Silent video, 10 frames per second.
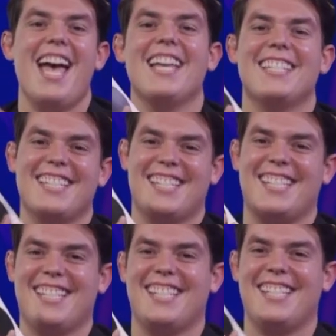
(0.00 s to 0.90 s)

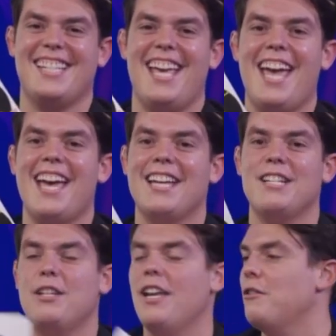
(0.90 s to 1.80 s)
Yes.
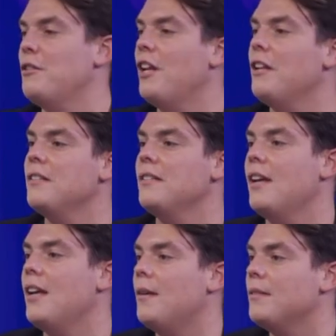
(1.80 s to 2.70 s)
And can you tell
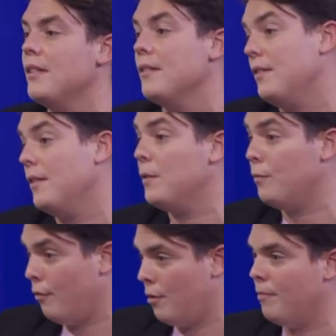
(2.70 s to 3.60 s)
us, since
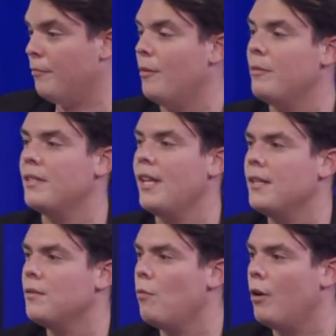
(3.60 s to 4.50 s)
it's from the
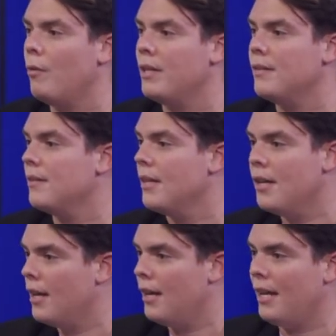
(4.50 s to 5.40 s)
States, where
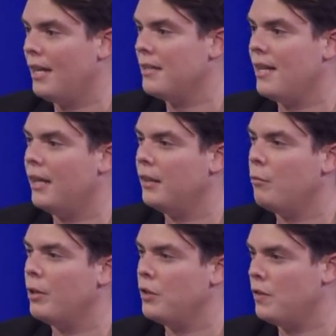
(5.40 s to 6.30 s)
was like
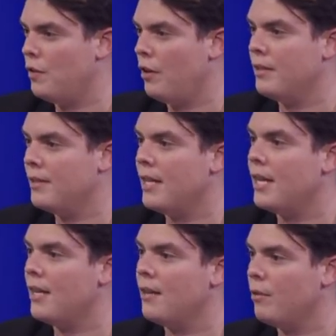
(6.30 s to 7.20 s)
exactly which, is there a
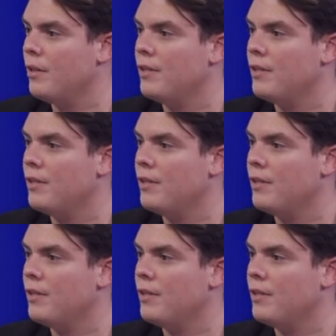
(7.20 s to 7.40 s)
city where